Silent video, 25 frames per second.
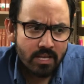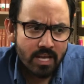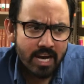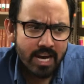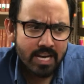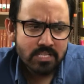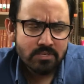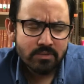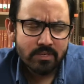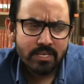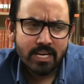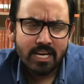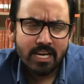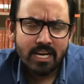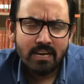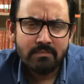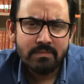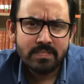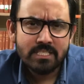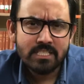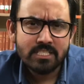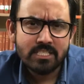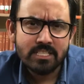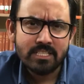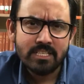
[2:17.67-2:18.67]
Actually, I have
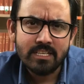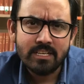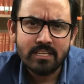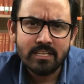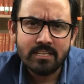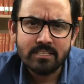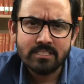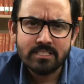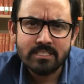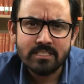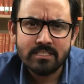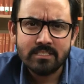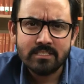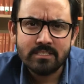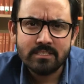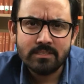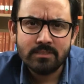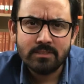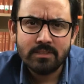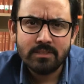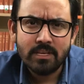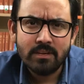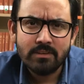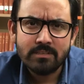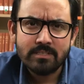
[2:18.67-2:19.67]
been teaching English since
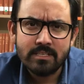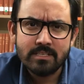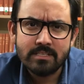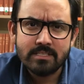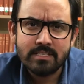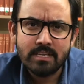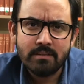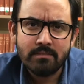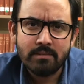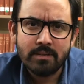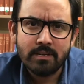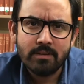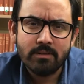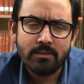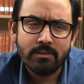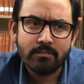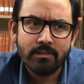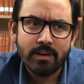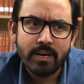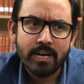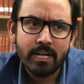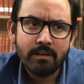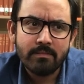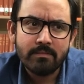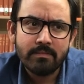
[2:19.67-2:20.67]
2007, or
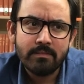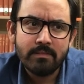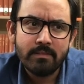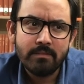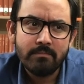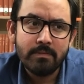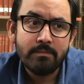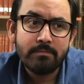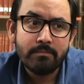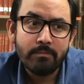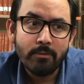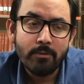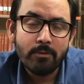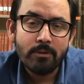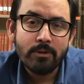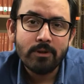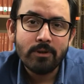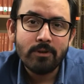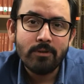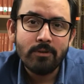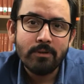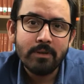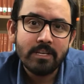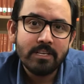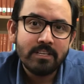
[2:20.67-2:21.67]
right up before
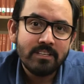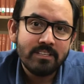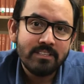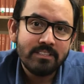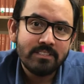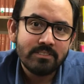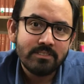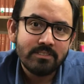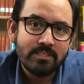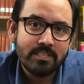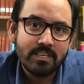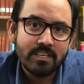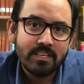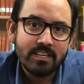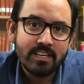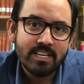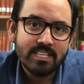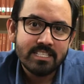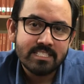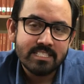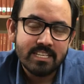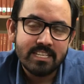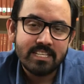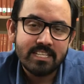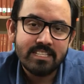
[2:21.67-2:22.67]
going into the
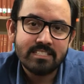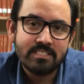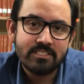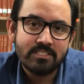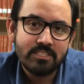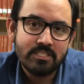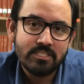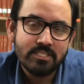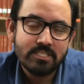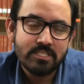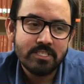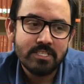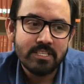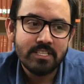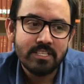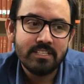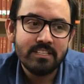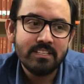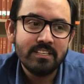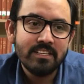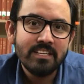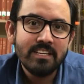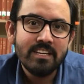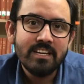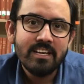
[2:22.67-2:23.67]
as an interchange student.